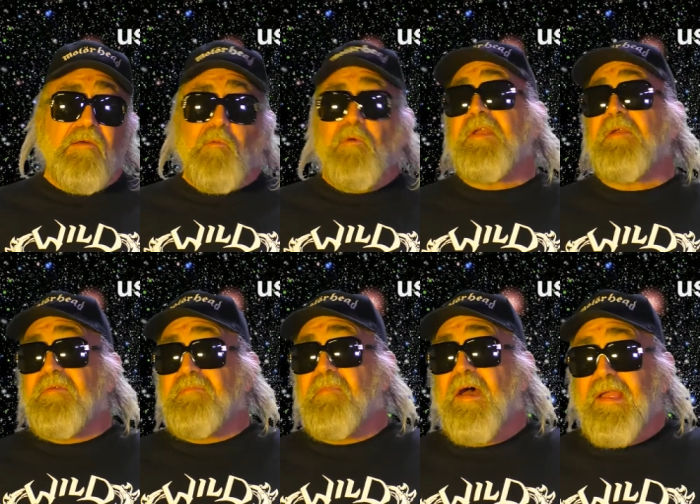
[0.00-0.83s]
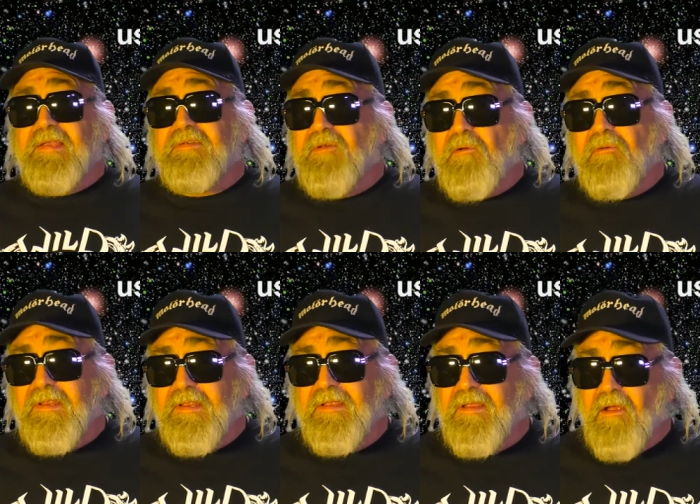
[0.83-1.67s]
working with Mike is
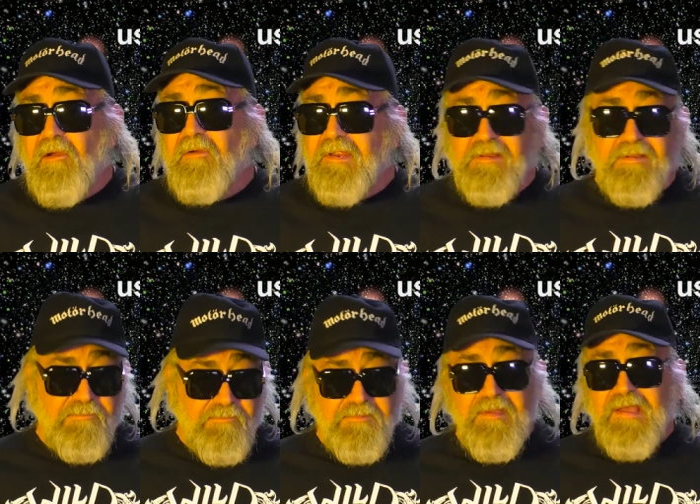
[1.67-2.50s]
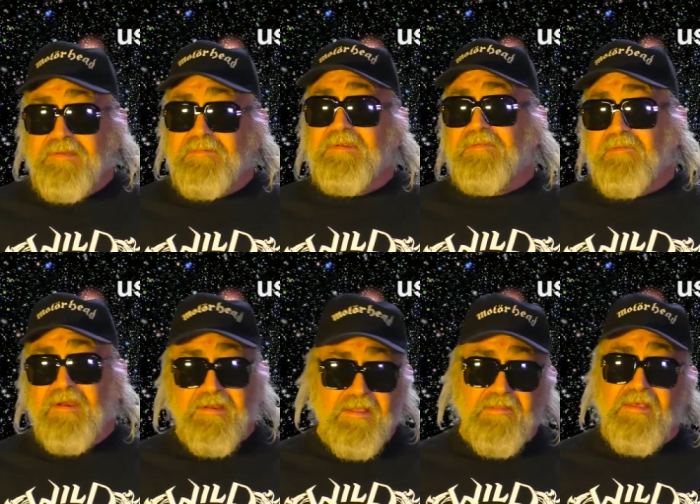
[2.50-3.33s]
already with Matt's best
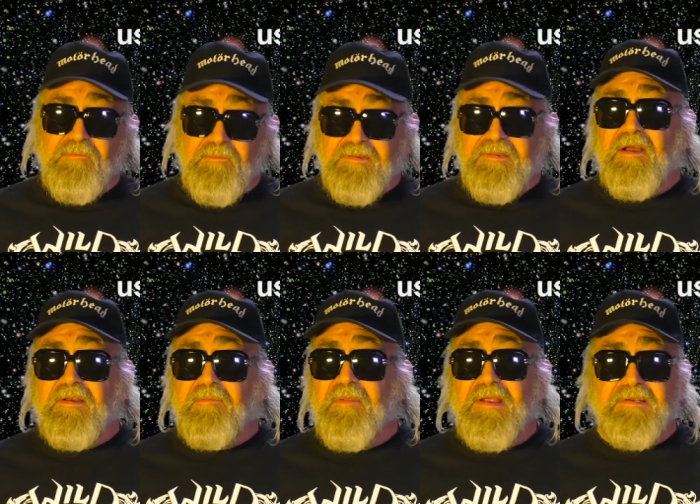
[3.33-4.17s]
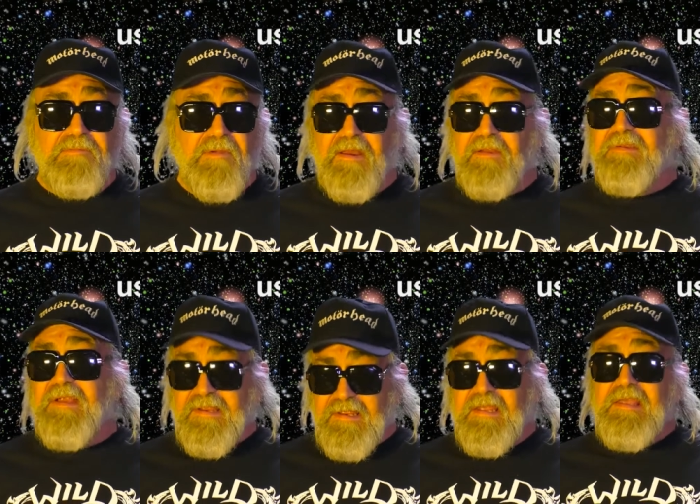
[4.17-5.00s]
friend, and then with Dr. Mastermind, it's
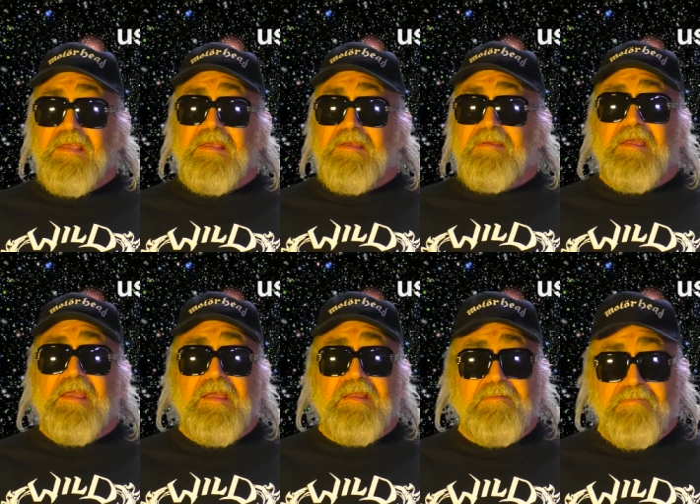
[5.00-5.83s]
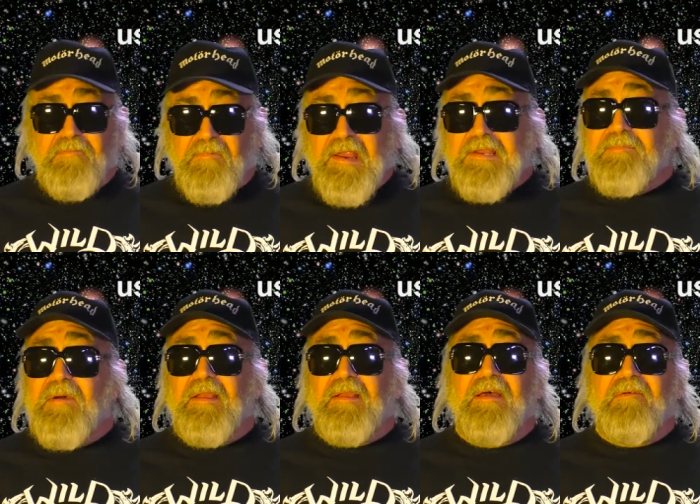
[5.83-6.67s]
like it raised my
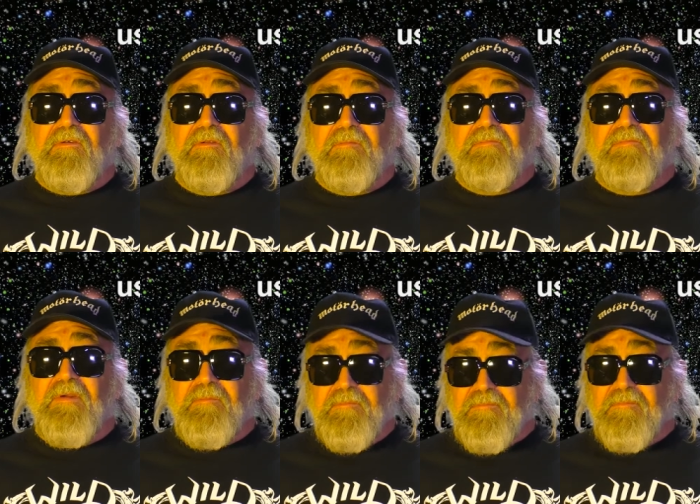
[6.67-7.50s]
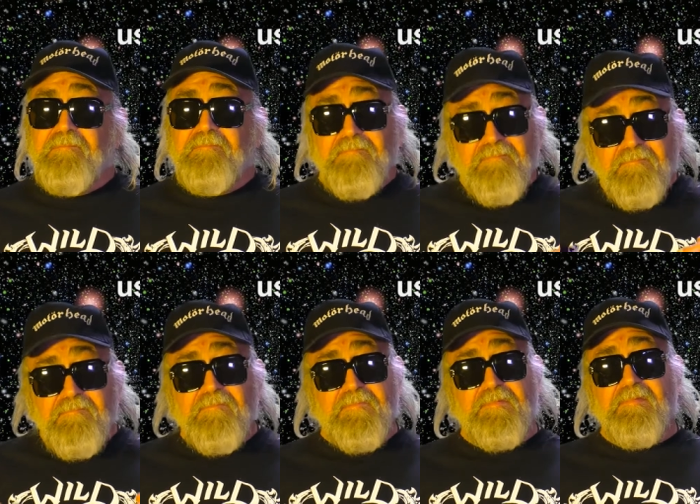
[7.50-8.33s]
level from
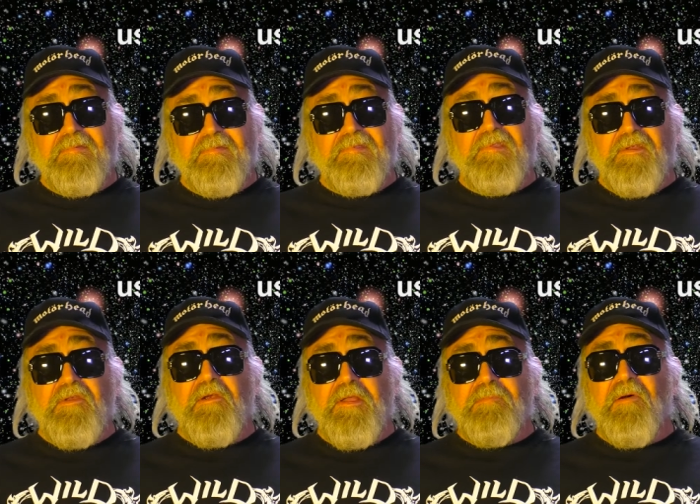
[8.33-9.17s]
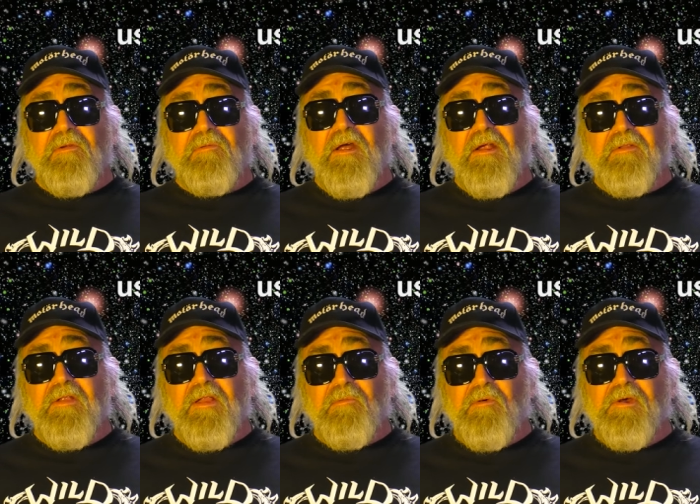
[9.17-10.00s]
the dirty punk rocker that
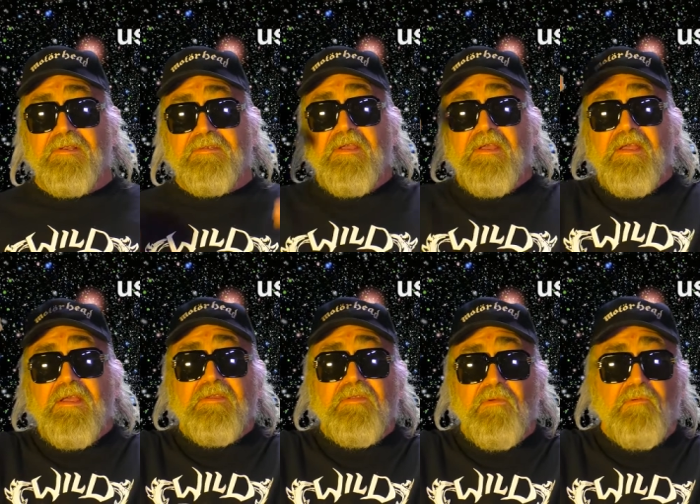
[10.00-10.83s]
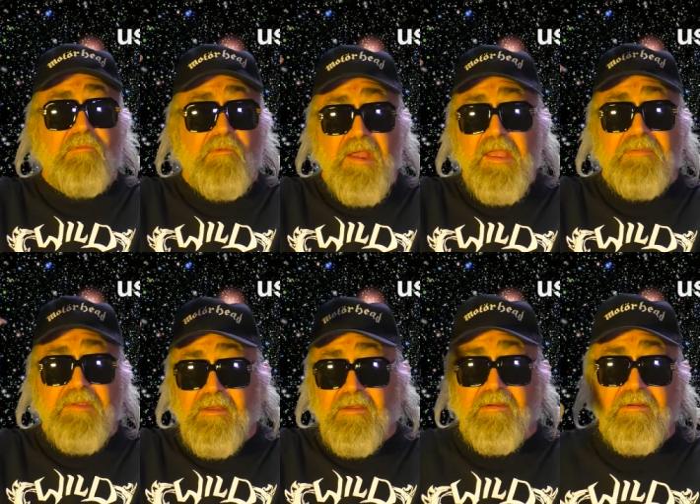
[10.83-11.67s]
I was to way up
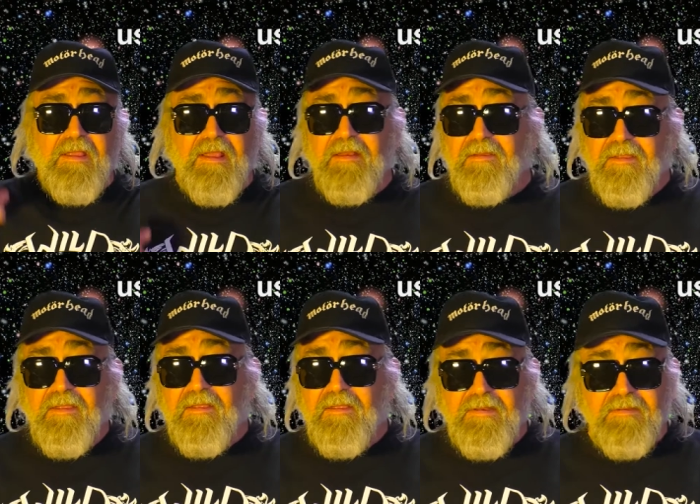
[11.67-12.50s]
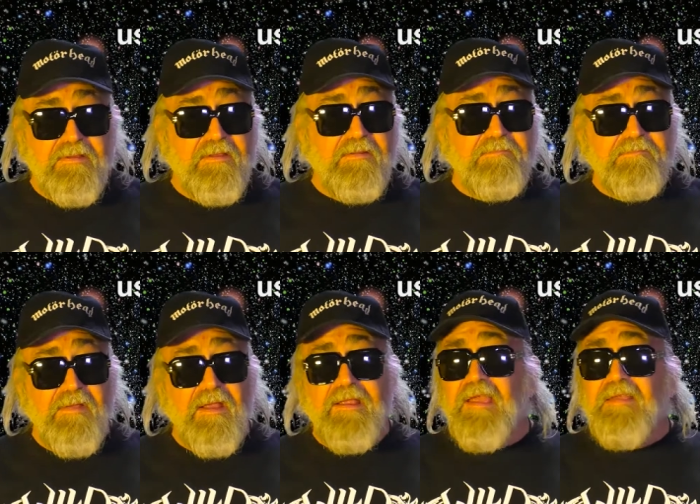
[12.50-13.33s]
here. And it's
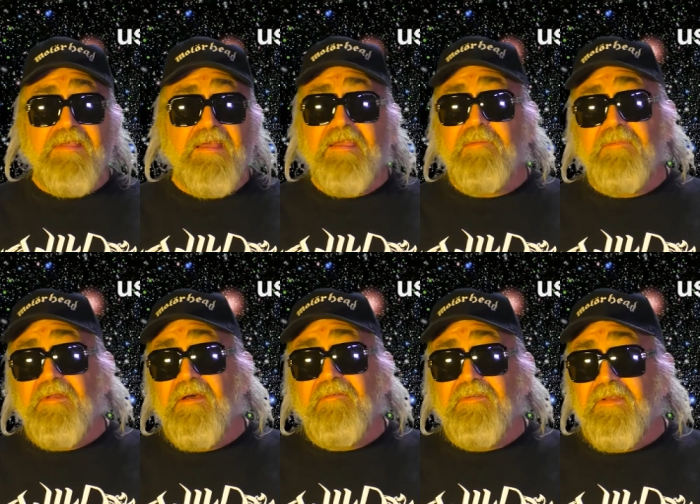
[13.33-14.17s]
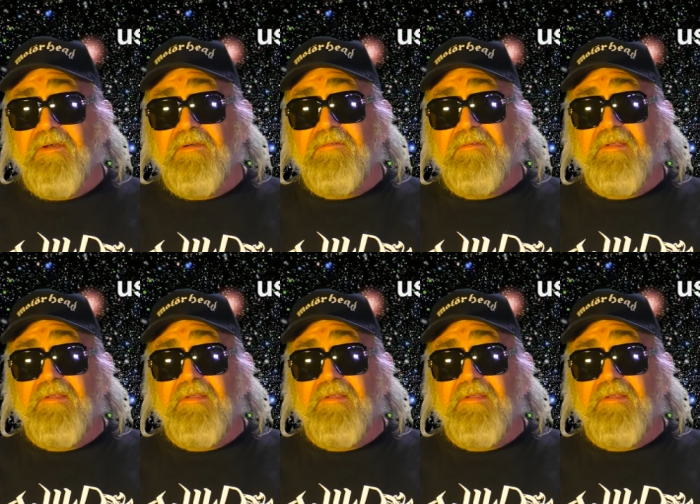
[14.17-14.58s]
I can't thank him enough, you know.